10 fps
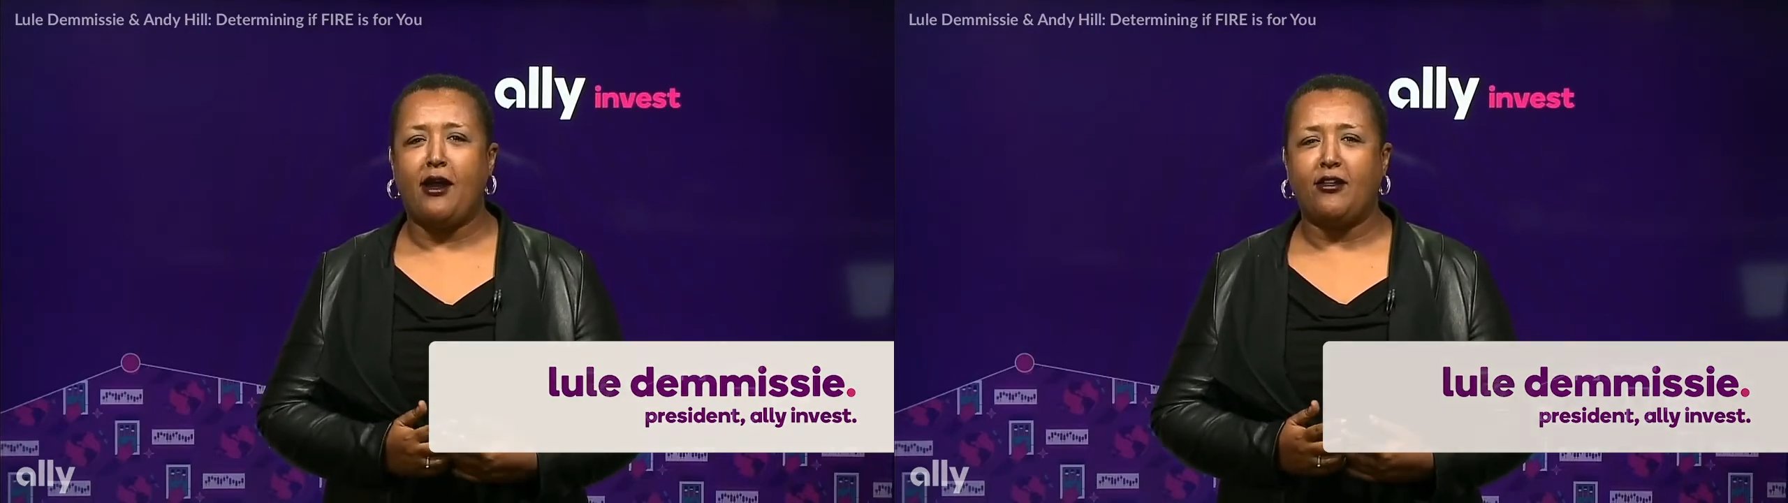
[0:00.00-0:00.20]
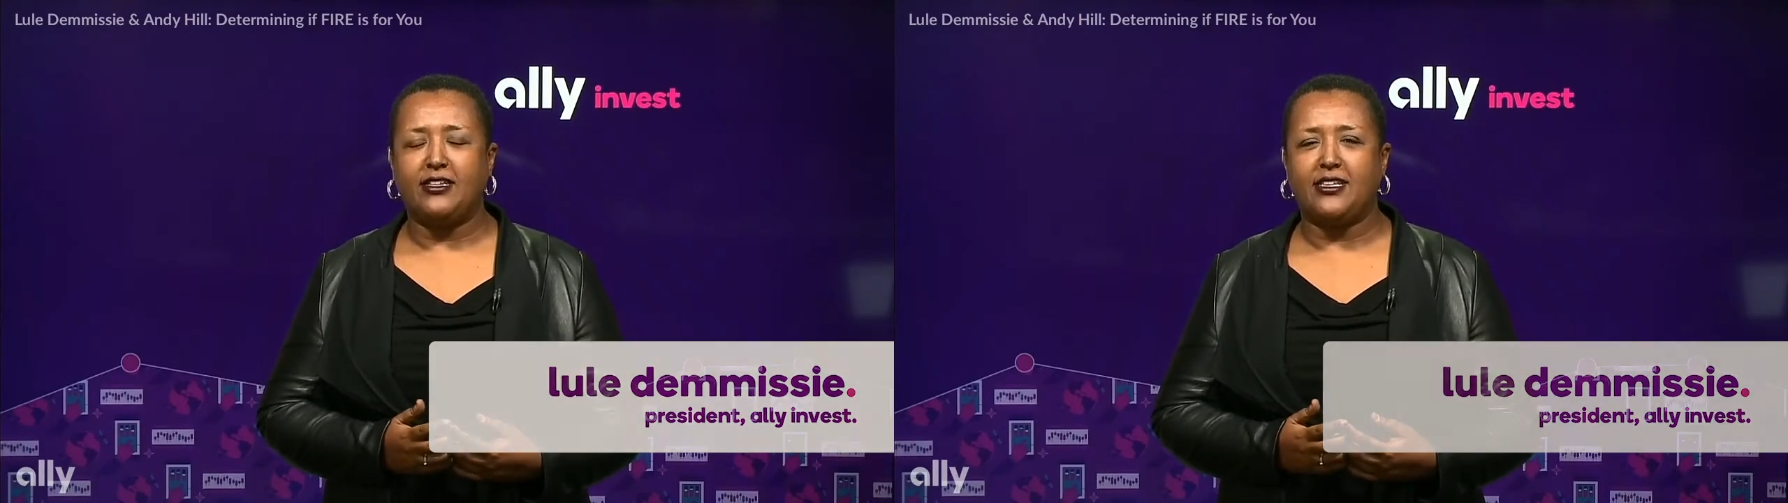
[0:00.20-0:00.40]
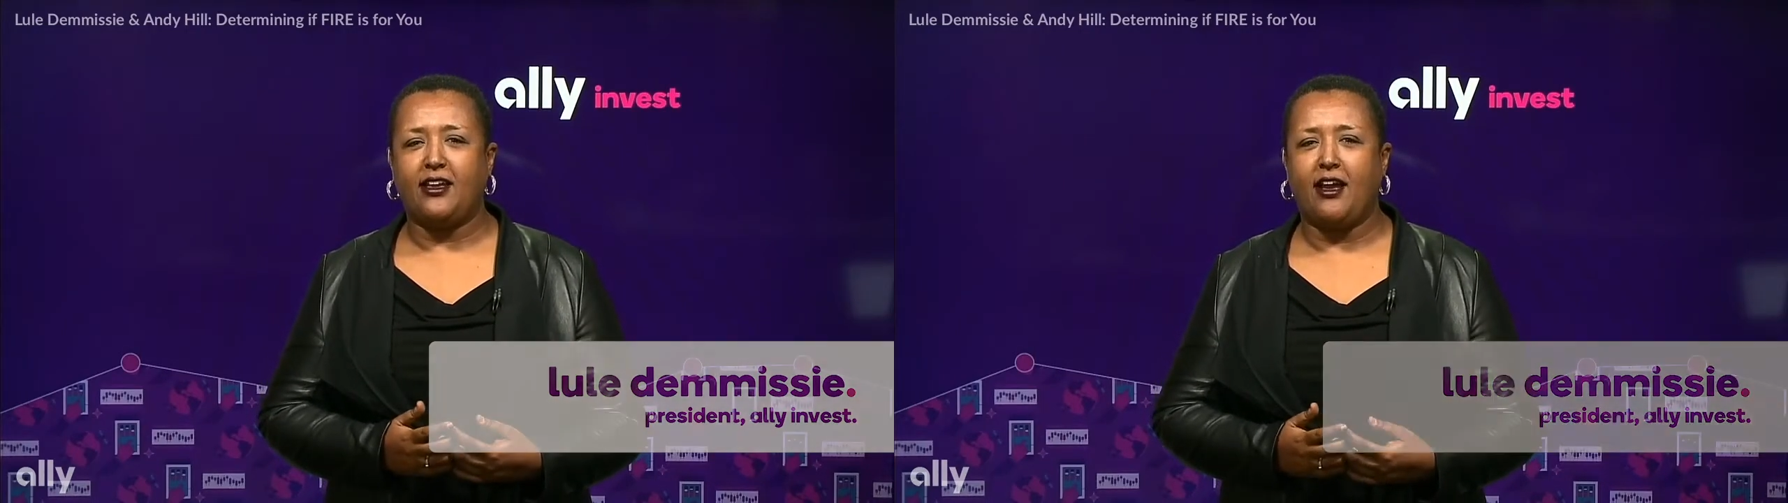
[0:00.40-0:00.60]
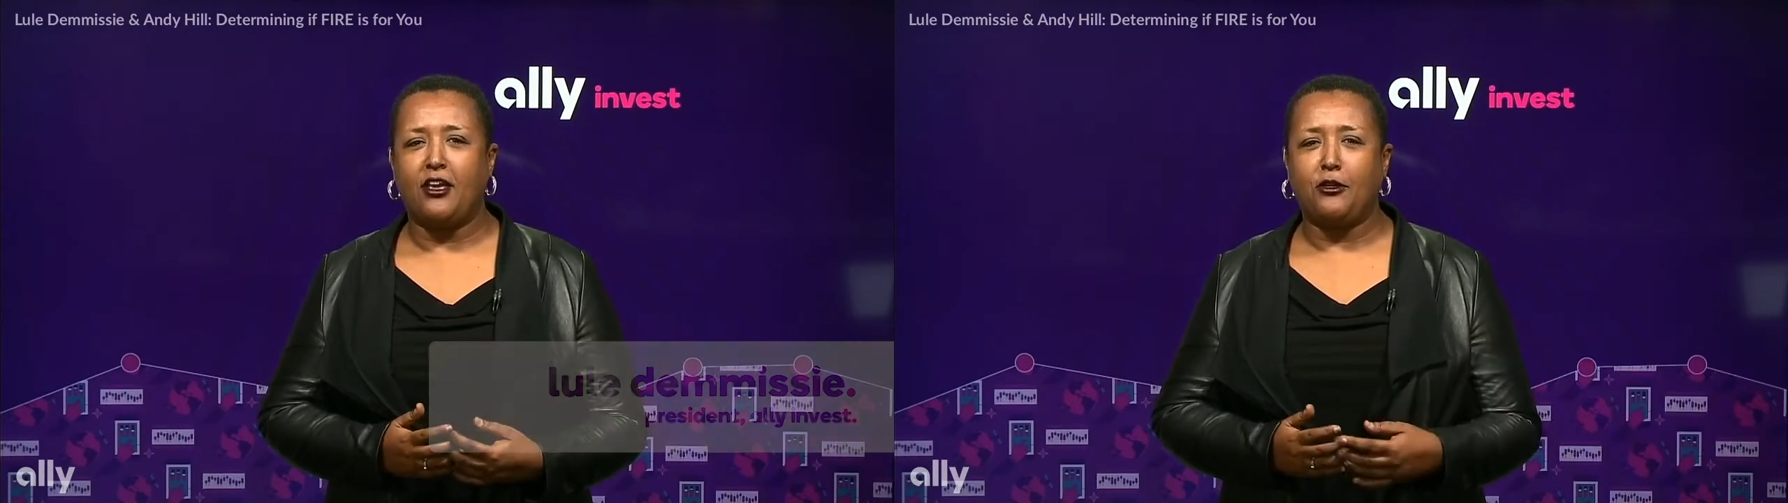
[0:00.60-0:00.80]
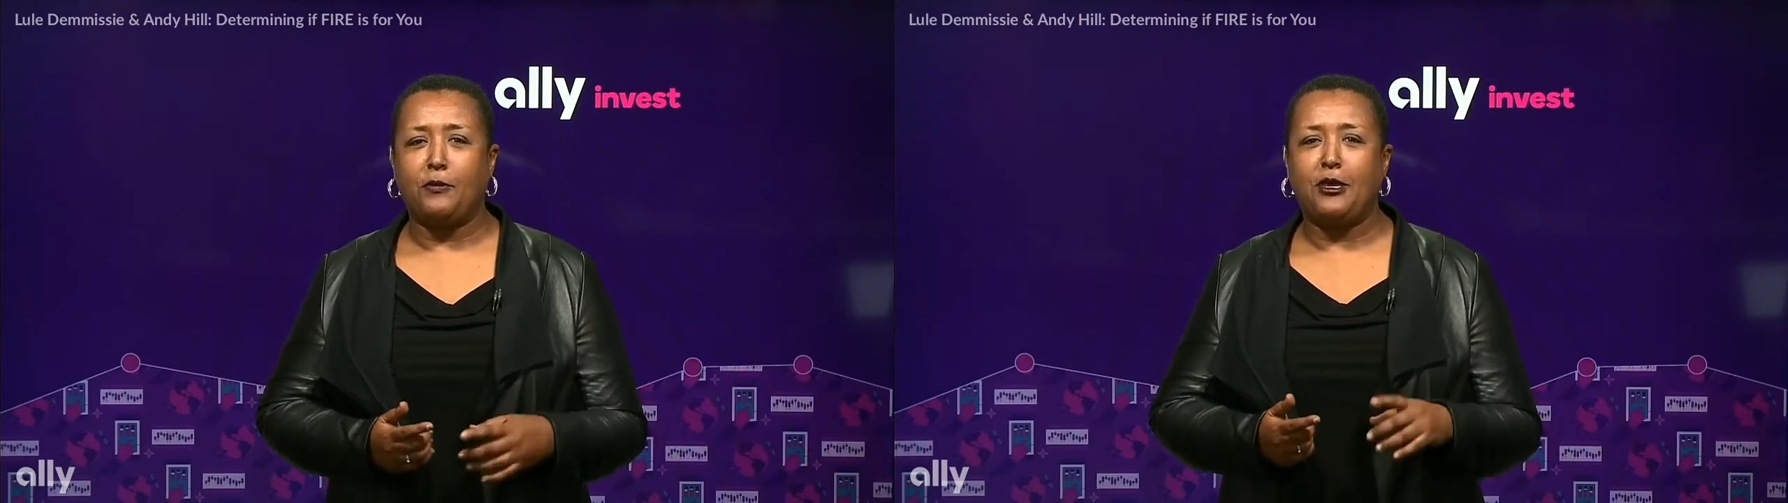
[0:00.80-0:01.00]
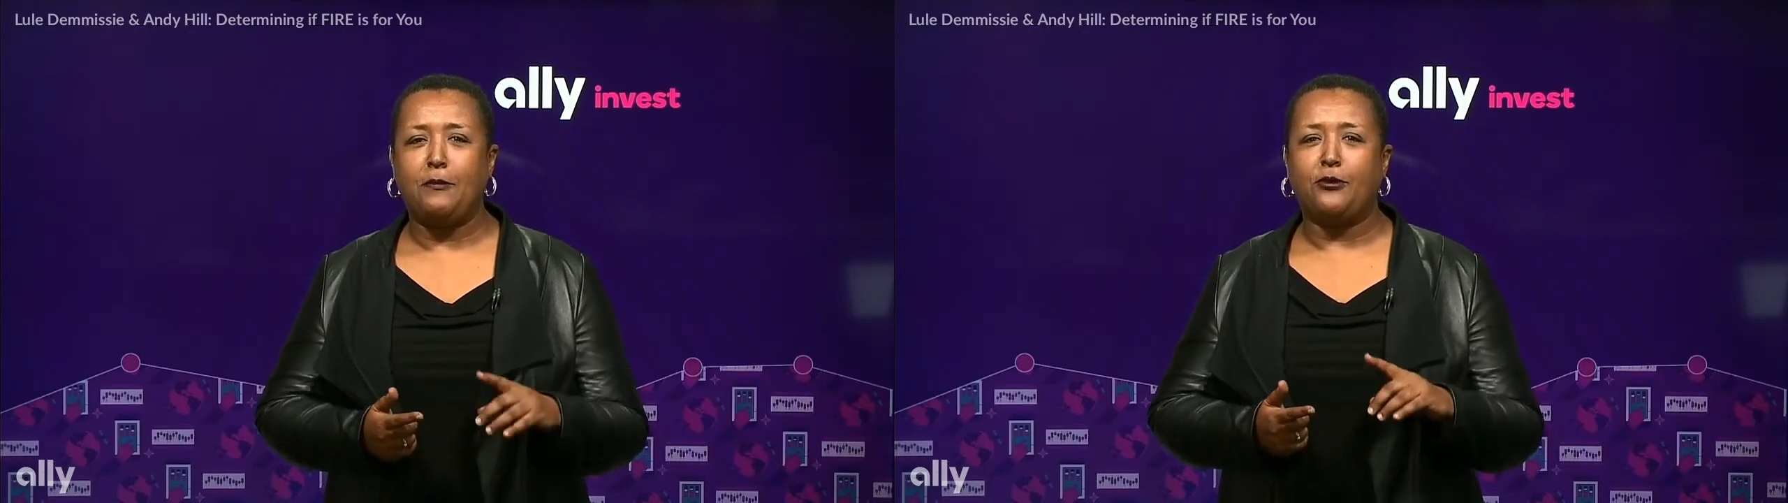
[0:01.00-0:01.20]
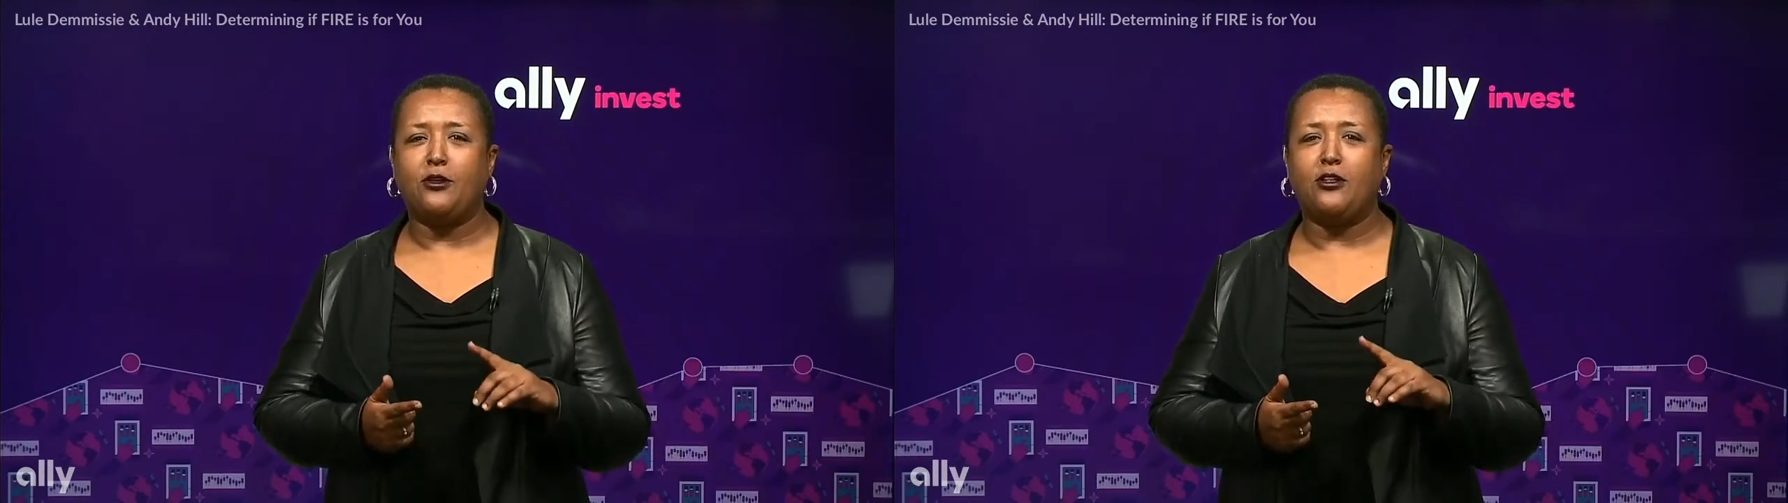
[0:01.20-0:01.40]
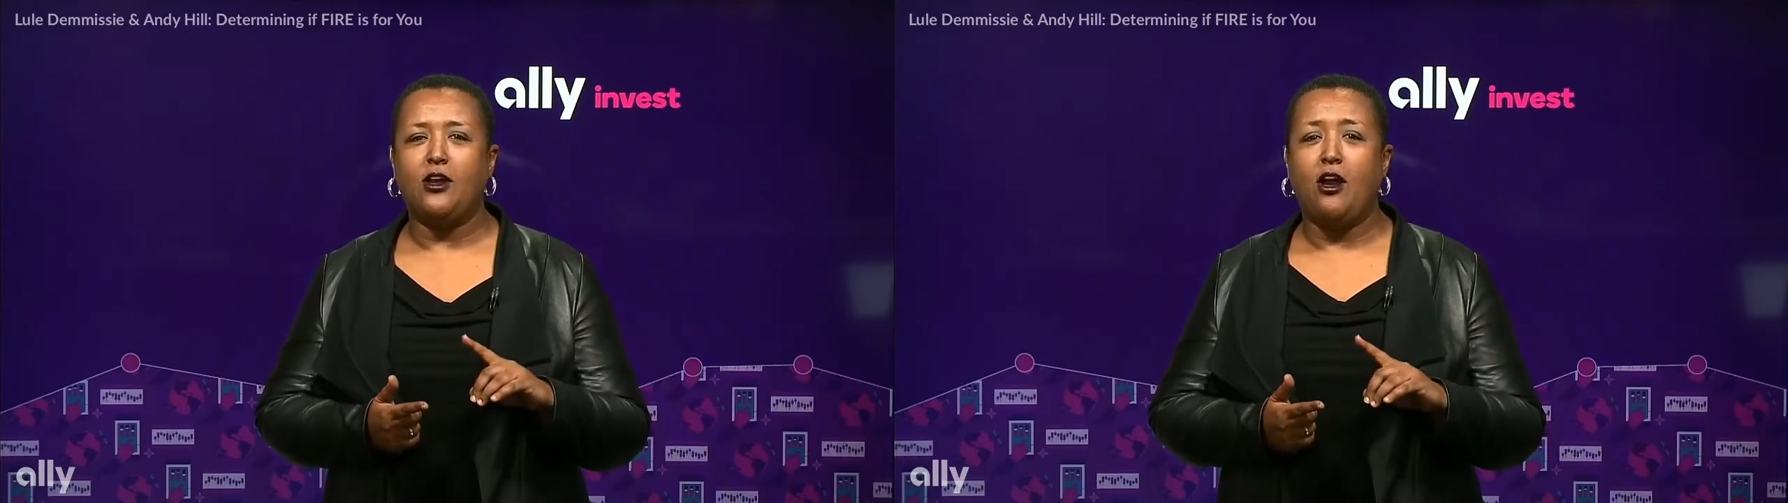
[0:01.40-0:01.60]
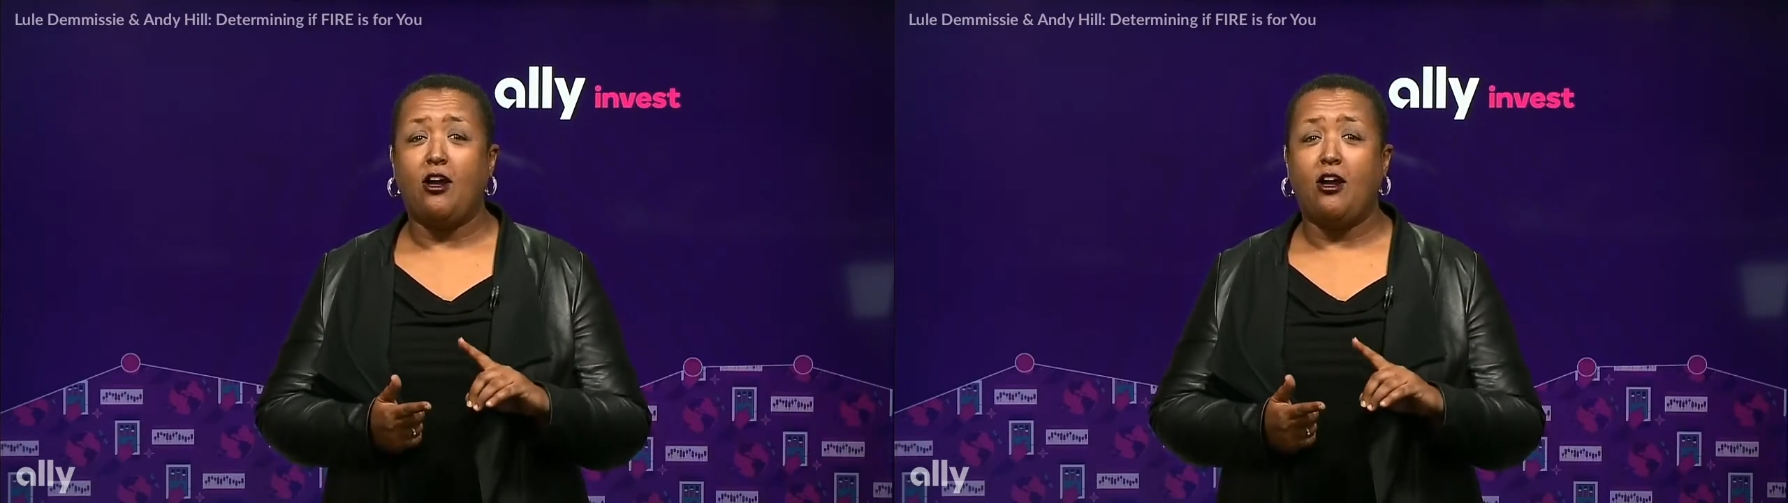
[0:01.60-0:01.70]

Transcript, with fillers: out is that either people